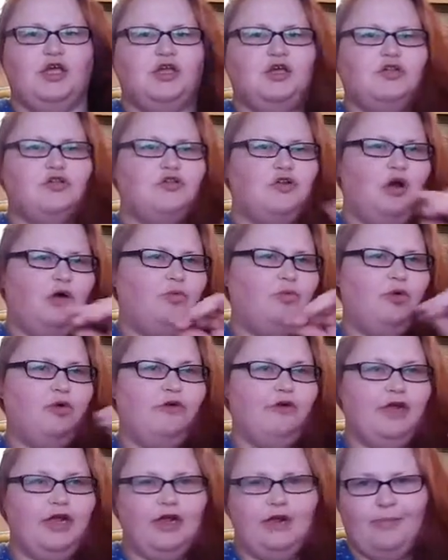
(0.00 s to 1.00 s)
stop
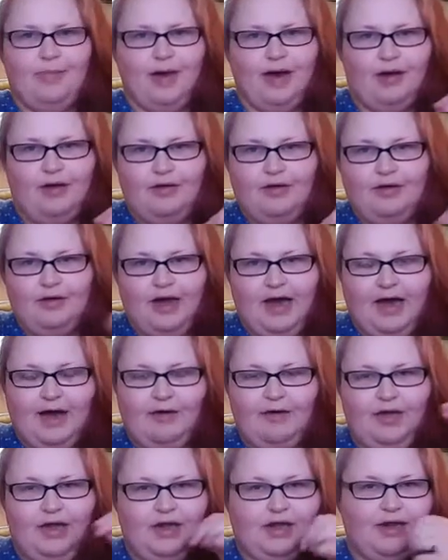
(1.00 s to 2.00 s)
worrying about how
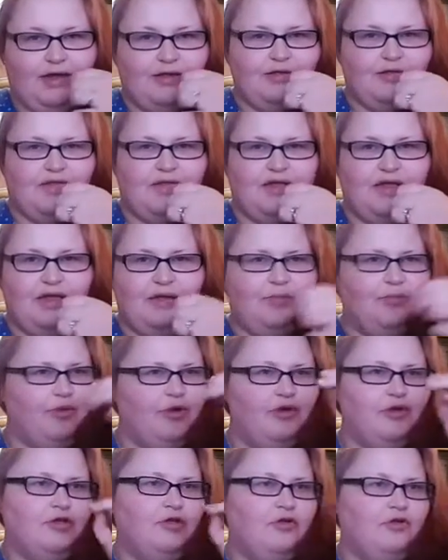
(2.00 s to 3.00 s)
you're dancing
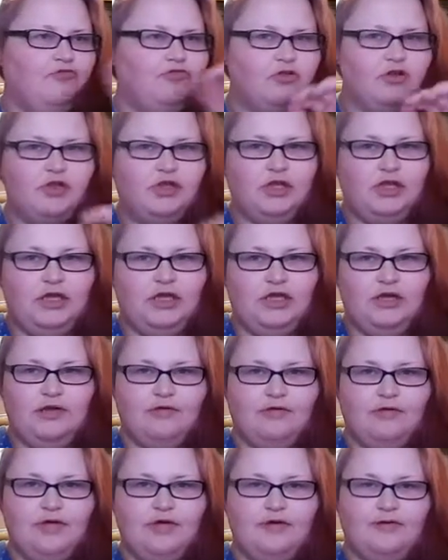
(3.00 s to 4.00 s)
but clean your
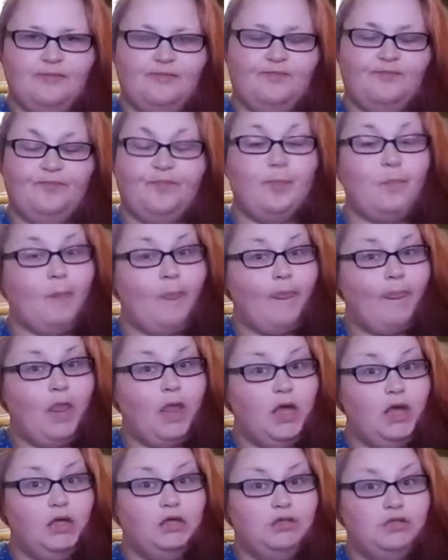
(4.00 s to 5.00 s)
room.
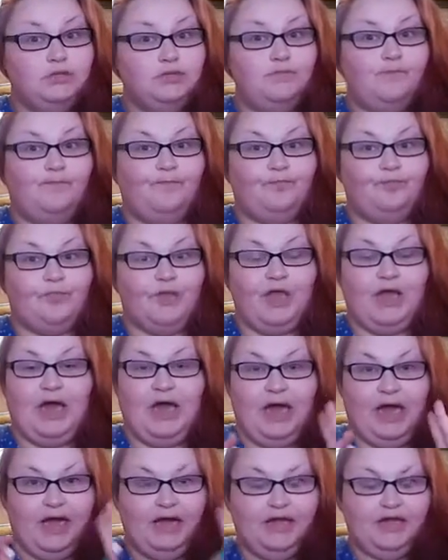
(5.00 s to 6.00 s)

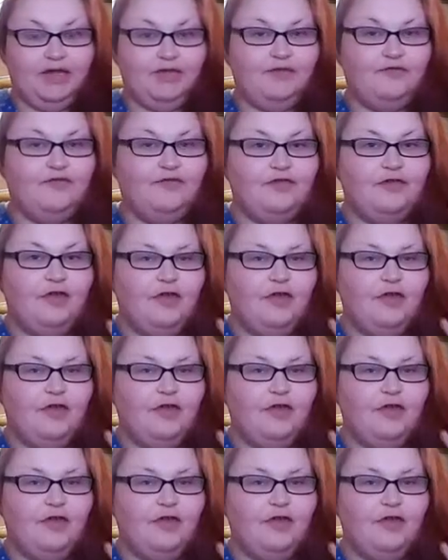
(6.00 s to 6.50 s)
Kind of